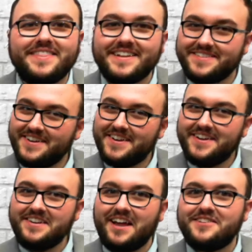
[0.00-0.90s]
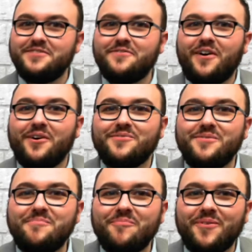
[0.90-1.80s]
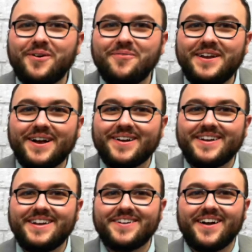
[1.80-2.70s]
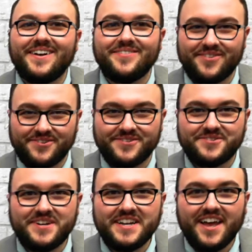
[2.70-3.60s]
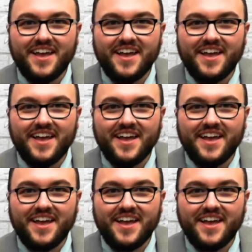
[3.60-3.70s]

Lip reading: that's not too far from where we are here on 3rd Street.